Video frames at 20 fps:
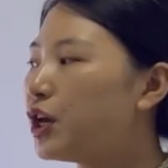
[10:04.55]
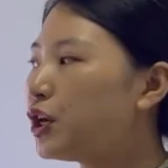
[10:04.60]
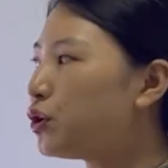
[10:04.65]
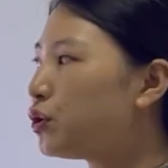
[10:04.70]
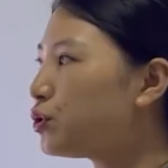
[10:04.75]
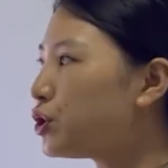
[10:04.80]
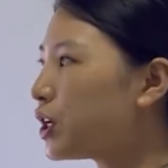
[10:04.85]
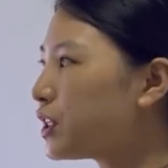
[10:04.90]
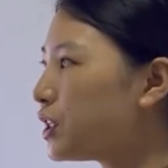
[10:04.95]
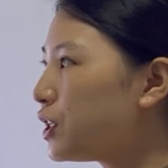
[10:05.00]

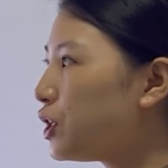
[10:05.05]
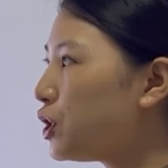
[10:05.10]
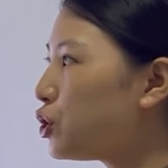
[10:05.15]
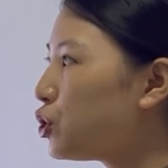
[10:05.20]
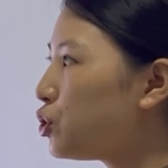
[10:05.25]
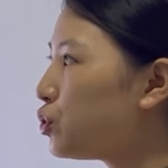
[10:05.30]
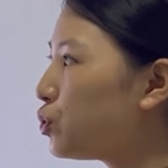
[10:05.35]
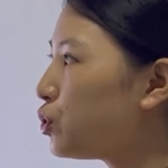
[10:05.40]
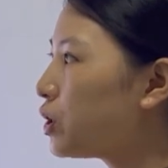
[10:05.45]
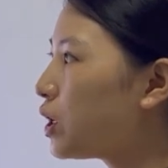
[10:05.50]
You just
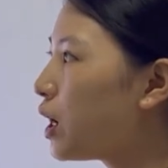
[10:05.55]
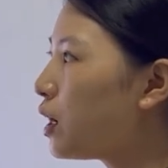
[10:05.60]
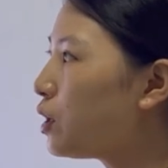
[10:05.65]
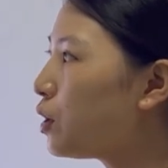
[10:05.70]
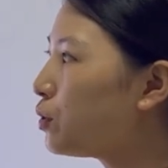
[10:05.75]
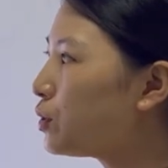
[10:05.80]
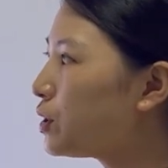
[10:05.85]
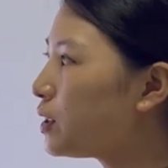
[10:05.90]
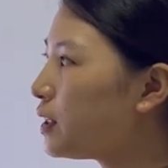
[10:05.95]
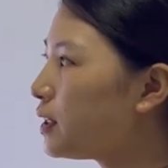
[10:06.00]
need to
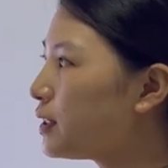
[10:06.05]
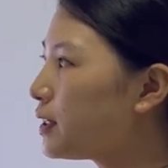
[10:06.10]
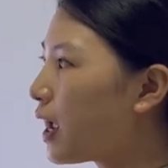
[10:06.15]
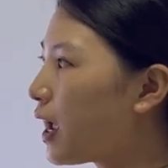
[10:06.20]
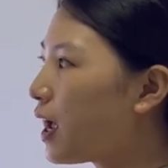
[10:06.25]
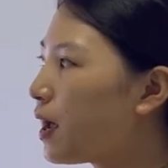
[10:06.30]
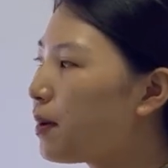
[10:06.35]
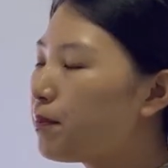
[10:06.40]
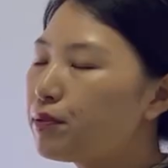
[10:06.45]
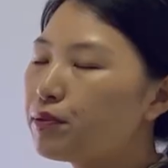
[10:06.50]
download this
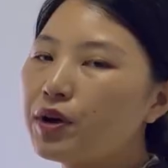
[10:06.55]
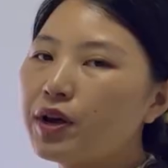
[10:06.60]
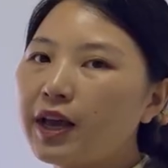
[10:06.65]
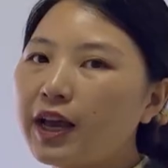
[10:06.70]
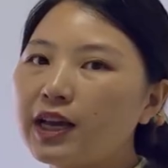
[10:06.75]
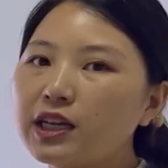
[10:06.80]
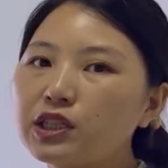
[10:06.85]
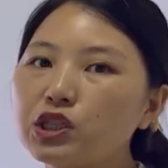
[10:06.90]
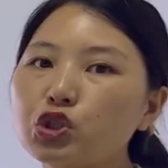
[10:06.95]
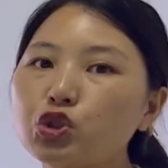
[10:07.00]
app
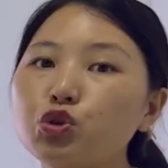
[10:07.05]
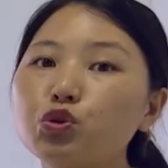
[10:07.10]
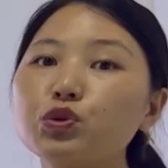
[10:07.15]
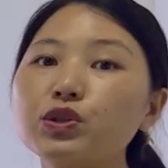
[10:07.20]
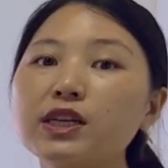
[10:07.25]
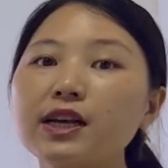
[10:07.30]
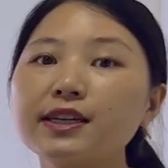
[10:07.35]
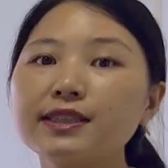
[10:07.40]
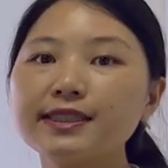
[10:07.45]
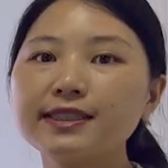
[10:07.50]
and do
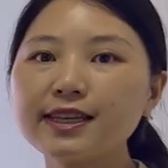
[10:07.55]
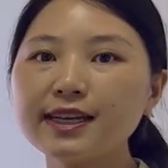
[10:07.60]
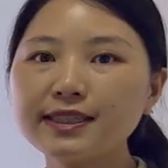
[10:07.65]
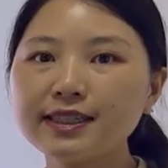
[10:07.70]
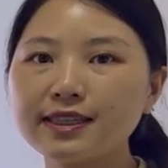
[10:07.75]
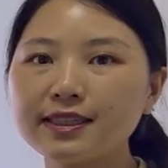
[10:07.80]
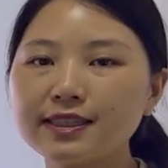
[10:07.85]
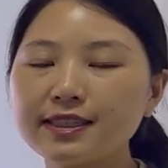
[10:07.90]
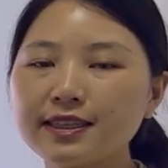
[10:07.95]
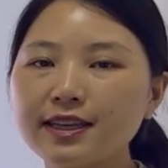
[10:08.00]
some
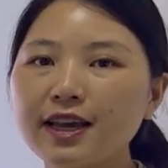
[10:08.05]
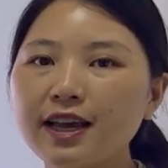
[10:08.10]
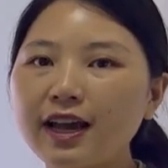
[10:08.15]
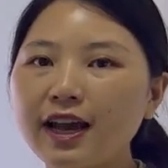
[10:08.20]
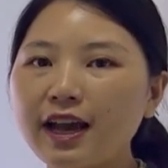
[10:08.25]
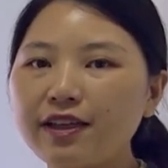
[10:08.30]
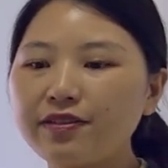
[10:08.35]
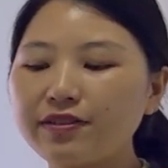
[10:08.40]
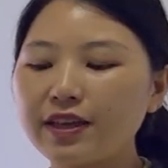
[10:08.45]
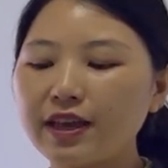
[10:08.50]
settings,
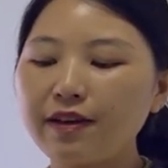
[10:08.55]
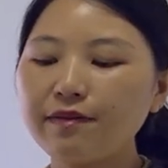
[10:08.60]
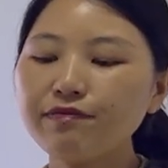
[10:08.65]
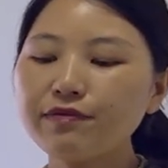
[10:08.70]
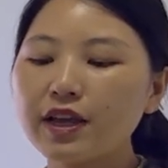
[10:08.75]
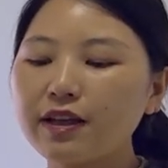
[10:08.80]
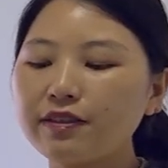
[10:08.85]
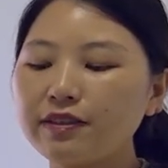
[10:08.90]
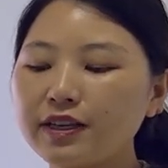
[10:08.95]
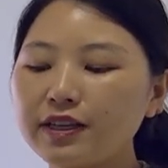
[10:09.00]
and
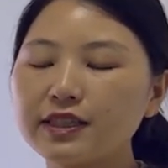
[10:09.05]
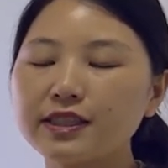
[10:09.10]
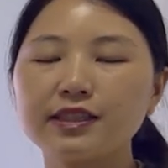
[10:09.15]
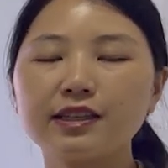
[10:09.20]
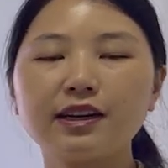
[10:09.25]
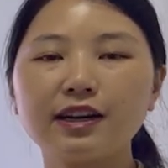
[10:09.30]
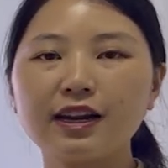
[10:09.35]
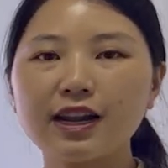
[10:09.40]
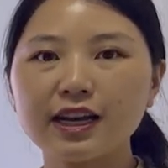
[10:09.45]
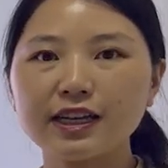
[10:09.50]
then
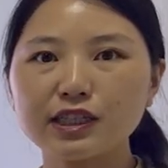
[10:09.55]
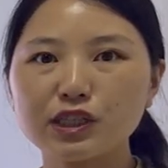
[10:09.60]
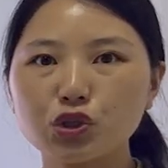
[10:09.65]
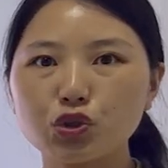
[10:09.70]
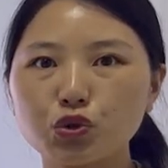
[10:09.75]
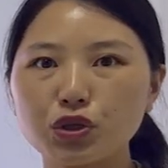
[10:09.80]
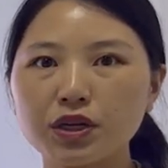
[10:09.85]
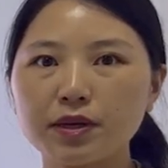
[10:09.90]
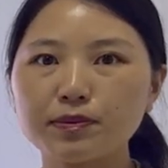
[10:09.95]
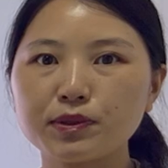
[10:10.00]
these light
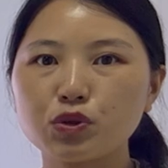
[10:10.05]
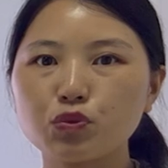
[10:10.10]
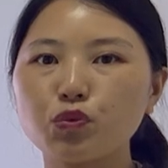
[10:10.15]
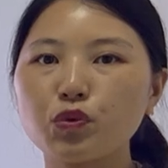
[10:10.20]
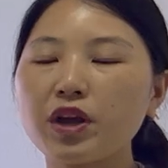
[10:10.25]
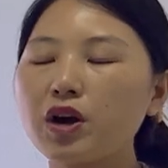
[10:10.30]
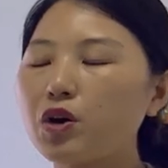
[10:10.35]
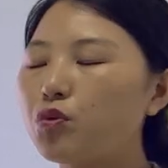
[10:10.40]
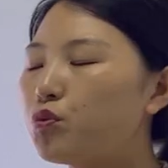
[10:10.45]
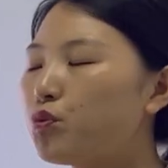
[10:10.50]
strips
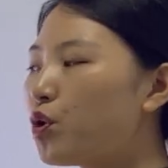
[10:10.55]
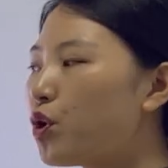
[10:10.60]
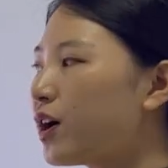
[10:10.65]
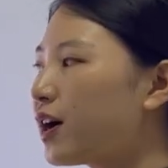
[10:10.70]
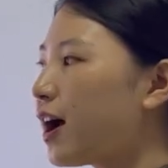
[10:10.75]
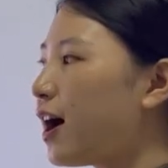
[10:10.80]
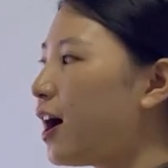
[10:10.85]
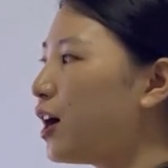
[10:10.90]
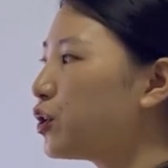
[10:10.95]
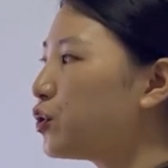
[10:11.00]
will
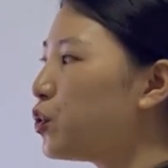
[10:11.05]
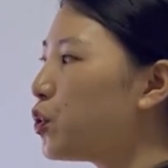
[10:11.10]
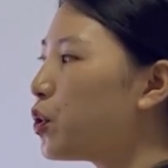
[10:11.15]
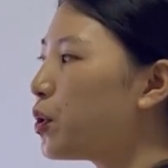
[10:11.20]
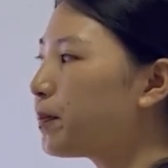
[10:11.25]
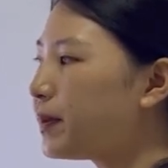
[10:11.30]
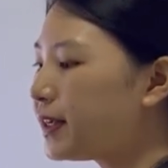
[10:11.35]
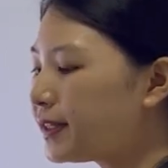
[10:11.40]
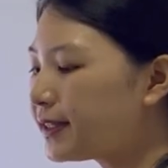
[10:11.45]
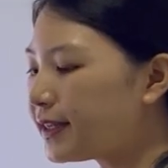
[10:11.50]
work on
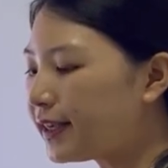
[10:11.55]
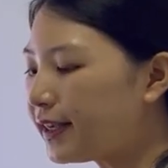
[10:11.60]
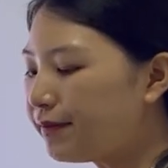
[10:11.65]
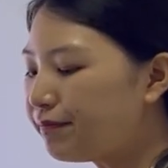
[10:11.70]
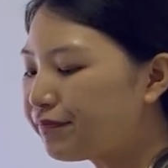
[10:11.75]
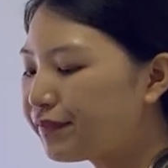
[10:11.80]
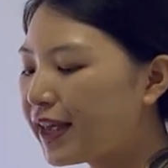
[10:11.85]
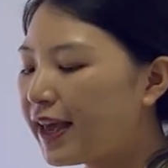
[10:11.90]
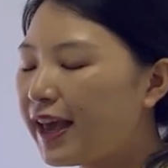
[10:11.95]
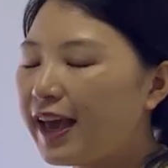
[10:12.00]
your
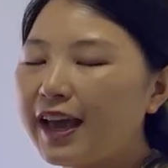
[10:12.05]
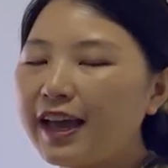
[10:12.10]
PC.